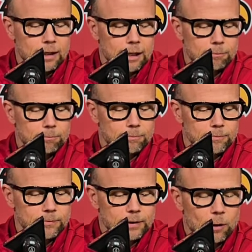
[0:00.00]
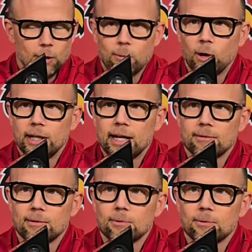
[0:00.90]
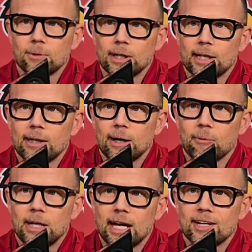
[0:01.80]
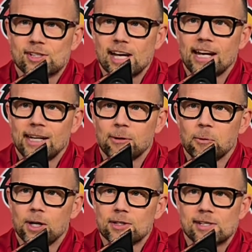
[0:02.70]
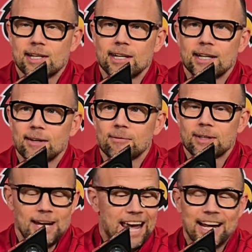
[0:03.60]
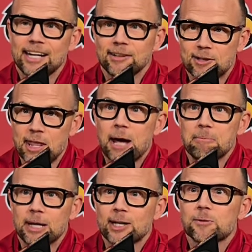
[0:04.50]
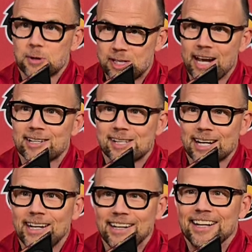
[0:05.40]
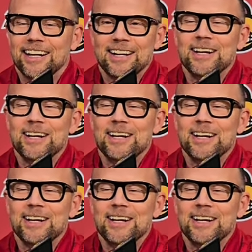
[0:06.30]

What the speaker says: The only one that really that we had a say in was the adding to that mix was Tennessee.